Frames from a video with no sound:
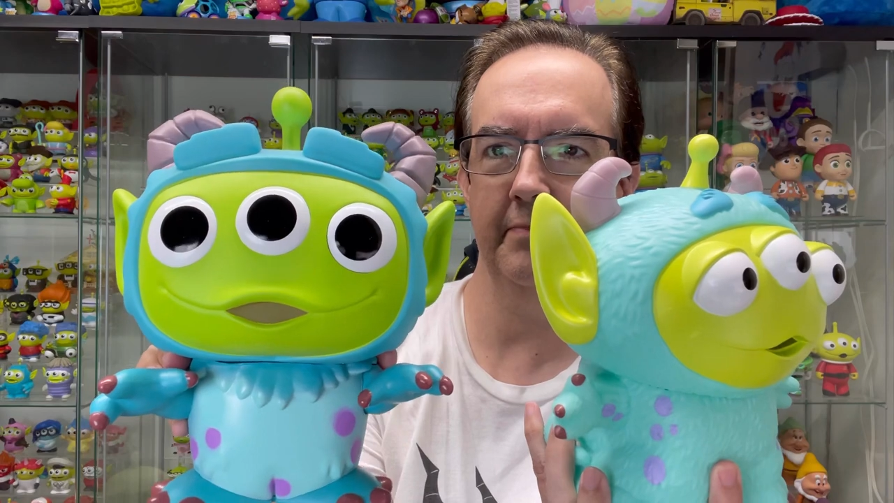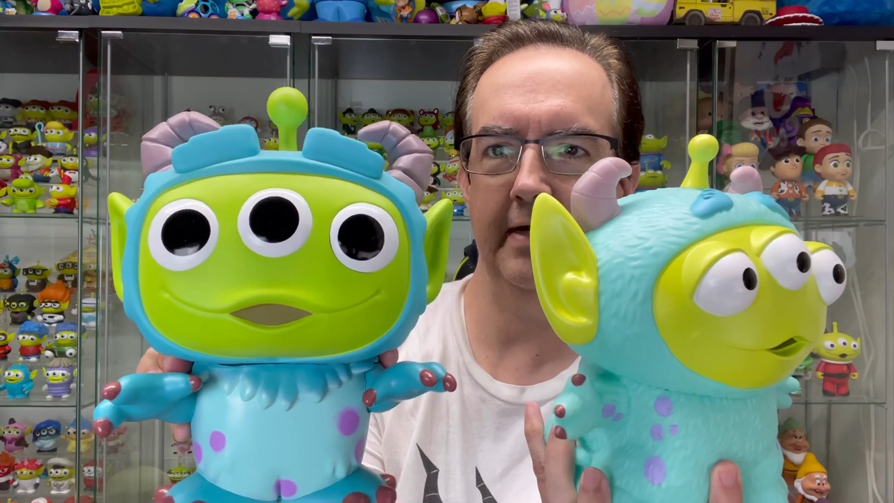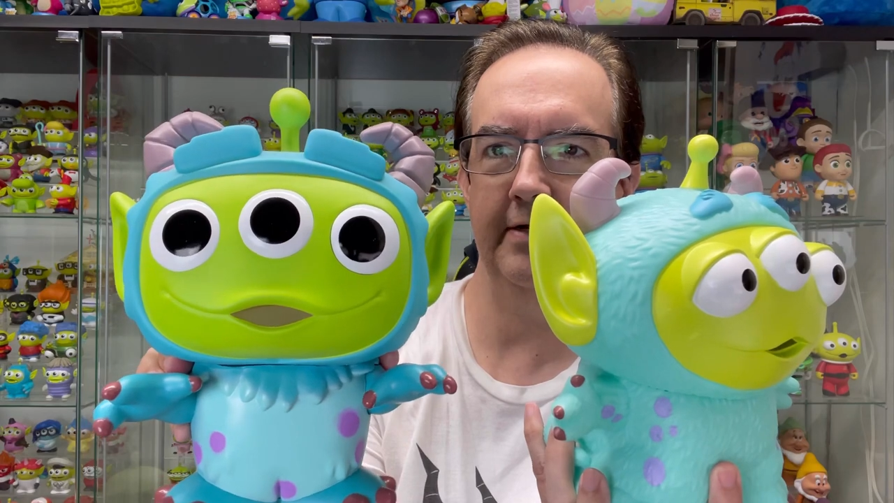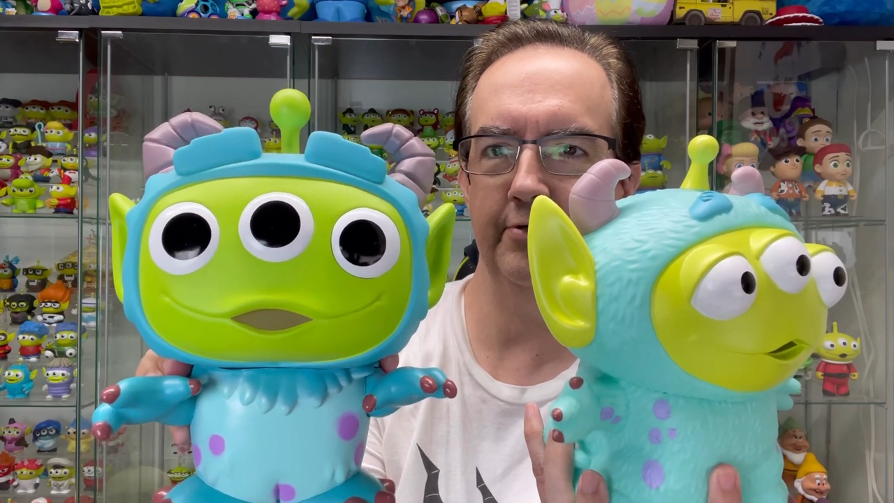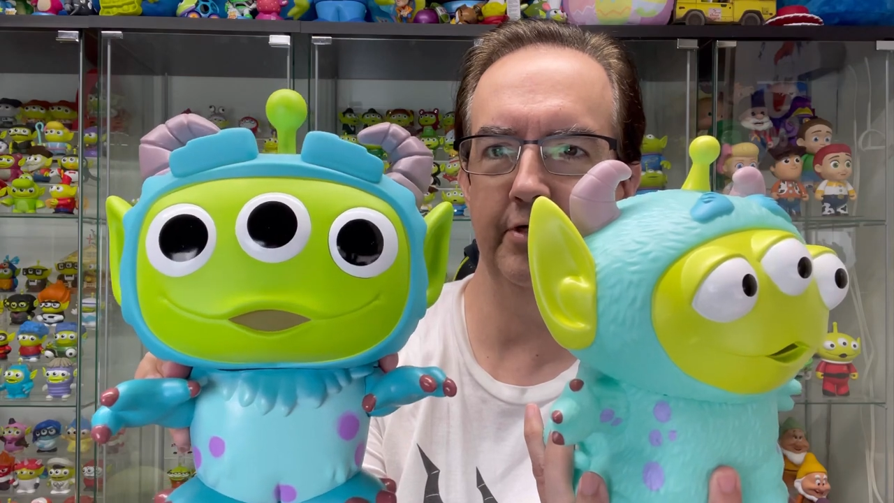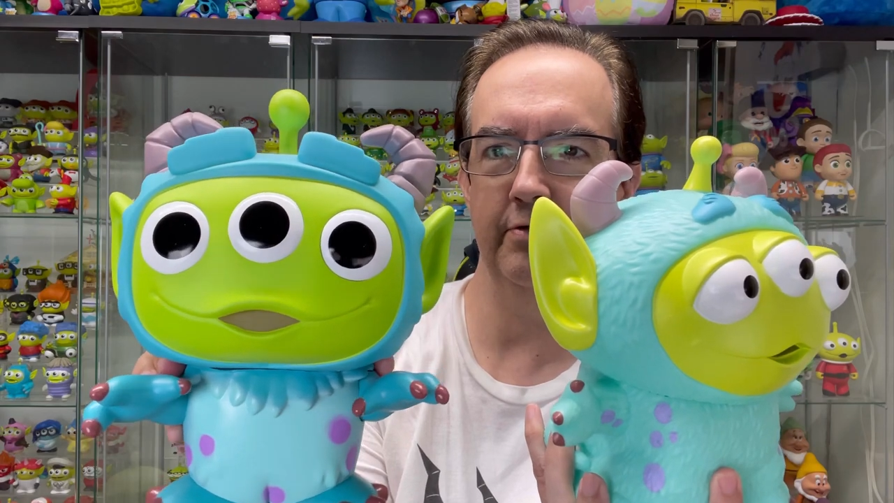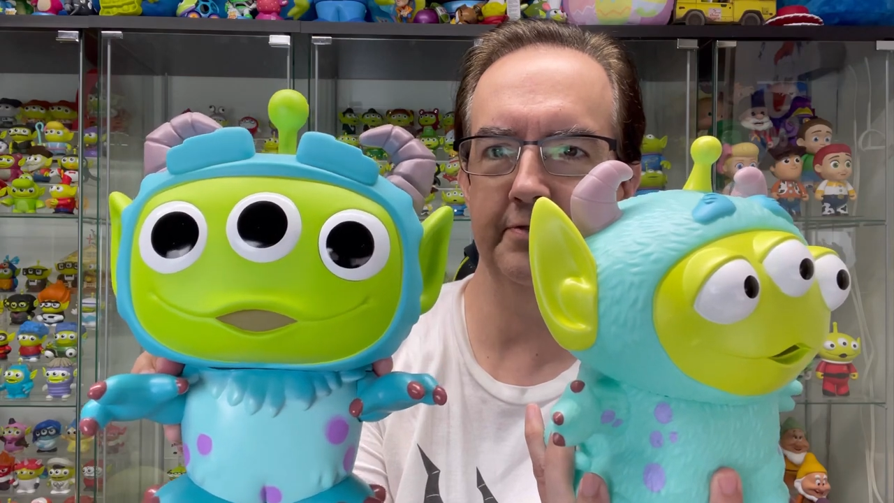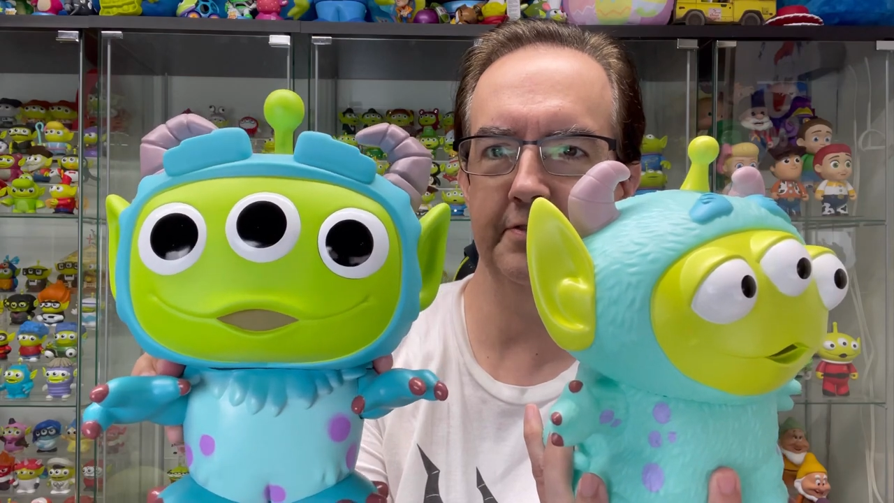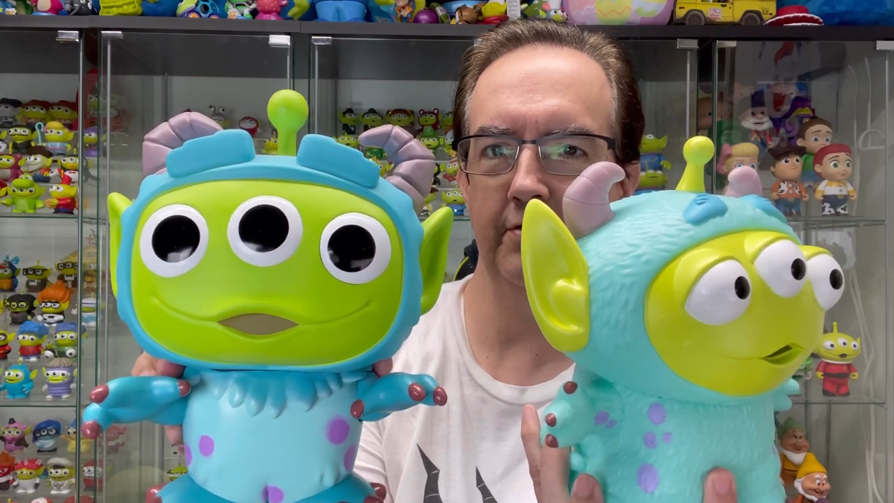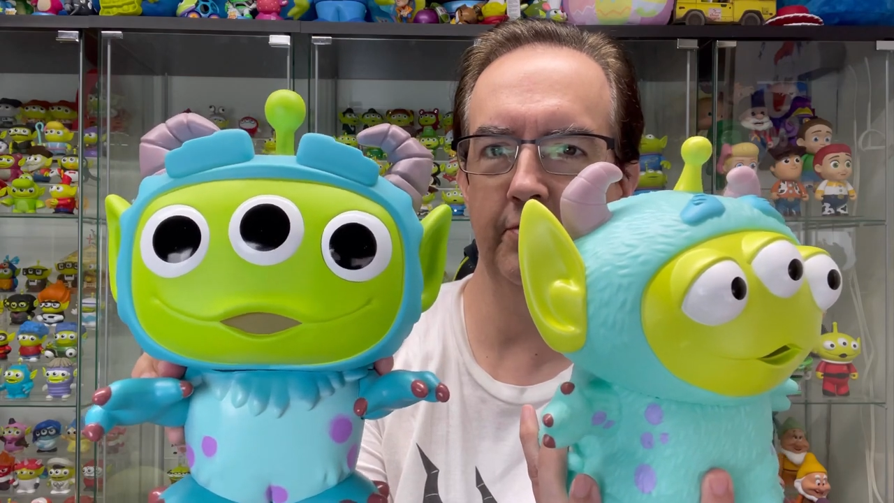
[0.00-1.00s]
I don't know,
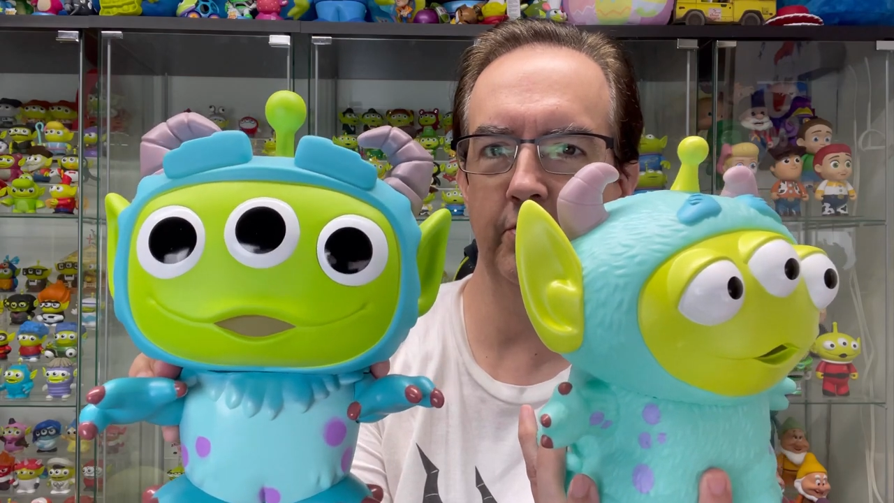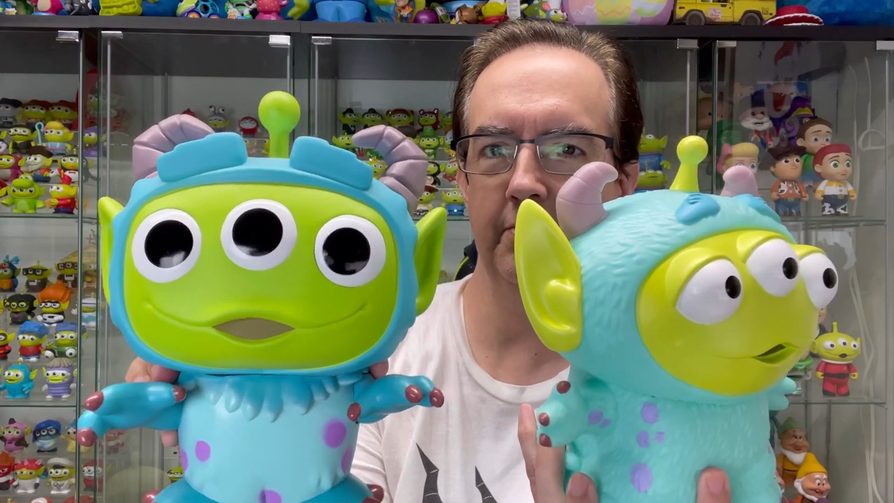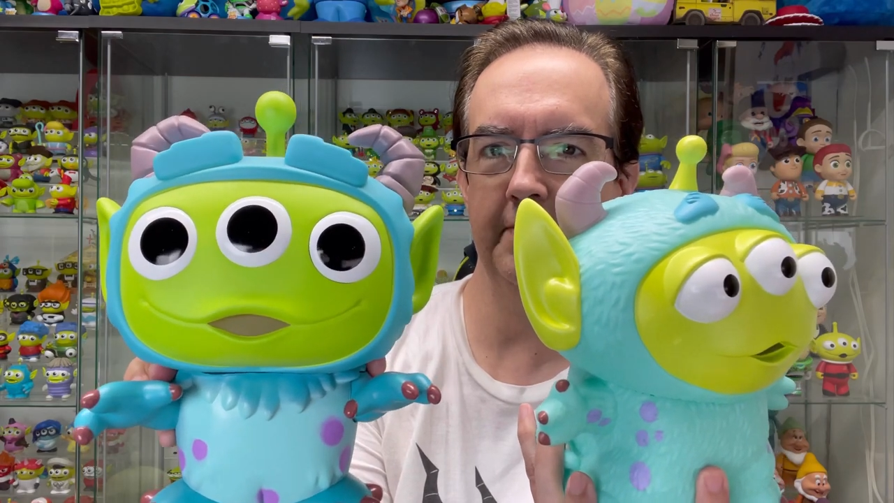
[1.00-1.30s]
Sulley or